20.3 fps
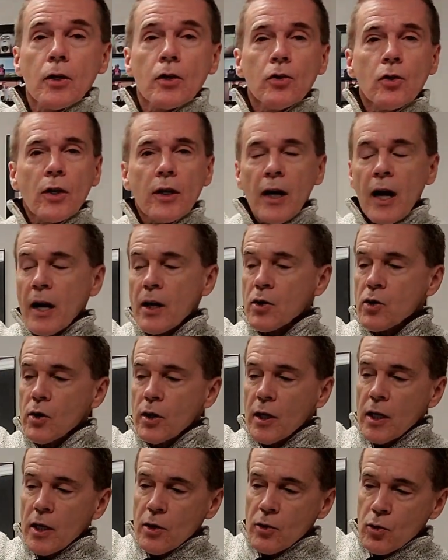You could
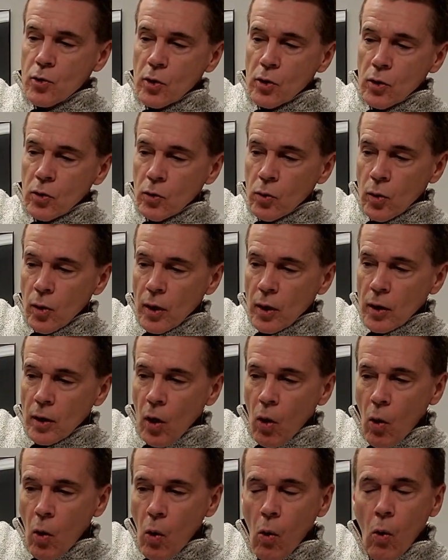actually drill
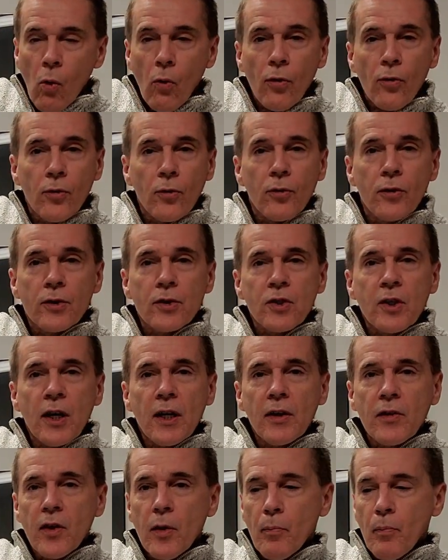a hole through the
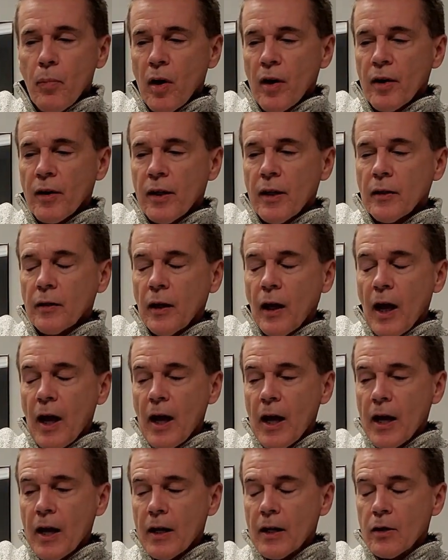side of the bucket
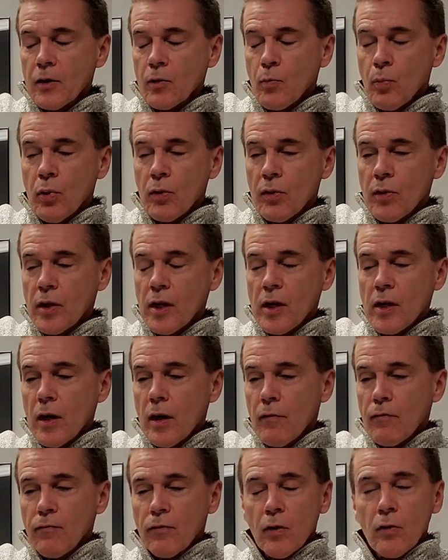and put the
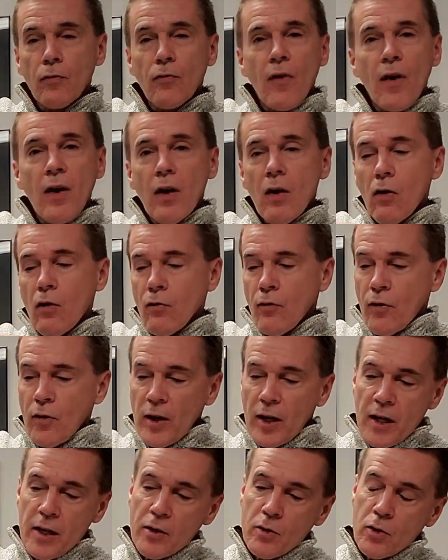uh, float valve
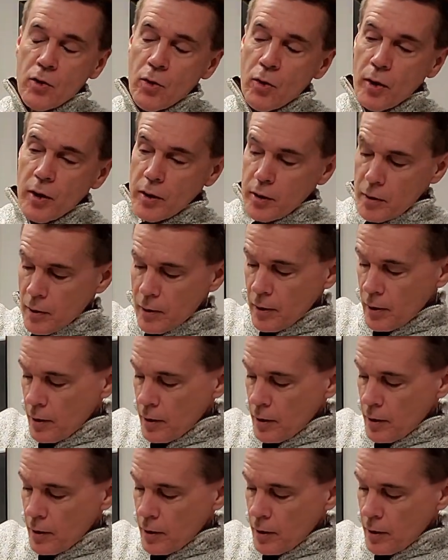into it,